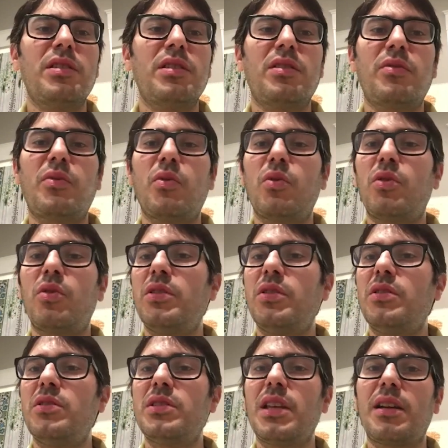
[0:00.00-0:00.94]
Therefore,
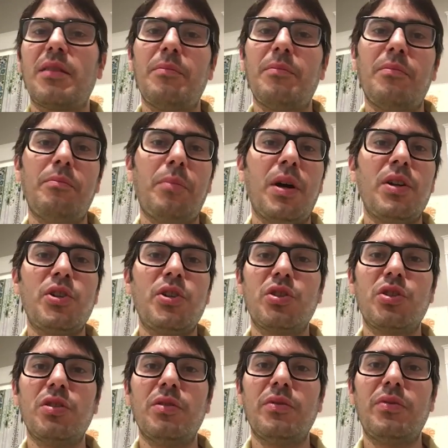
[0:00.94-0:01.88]
there's like a bunch
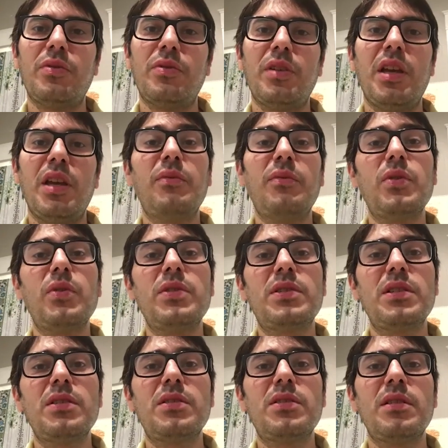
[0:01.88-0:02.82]
of
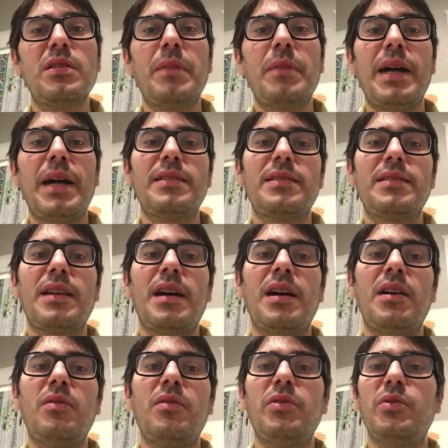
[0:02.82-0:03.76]
influences in my
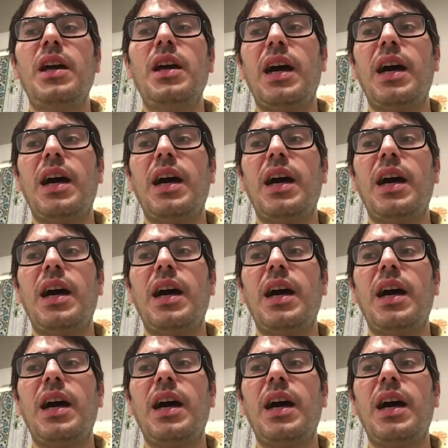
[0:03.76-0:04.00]
sound.